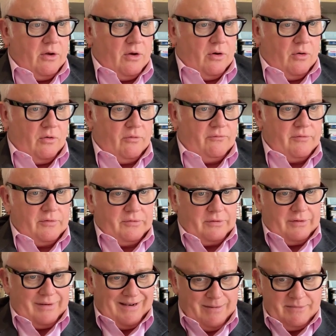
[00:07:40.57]
of
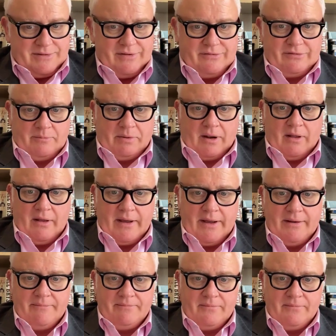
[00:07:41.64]
limited supply,